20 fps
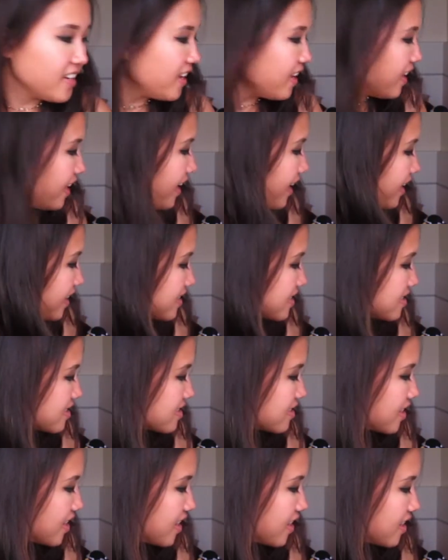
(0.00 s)
the
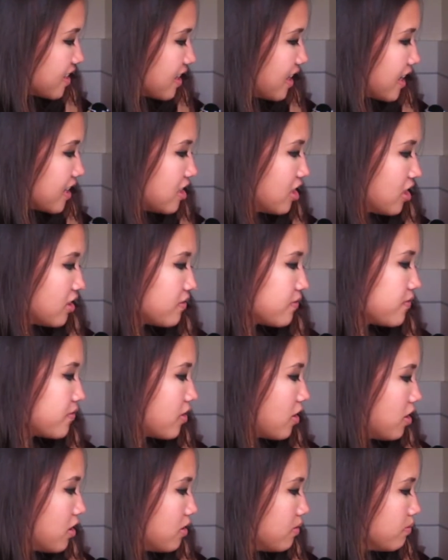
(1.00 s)
last thing I got
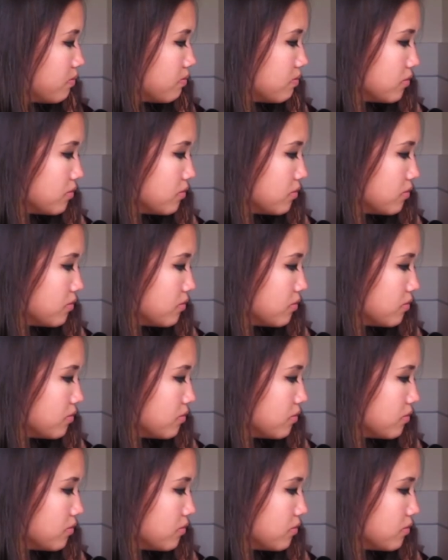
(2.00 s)
from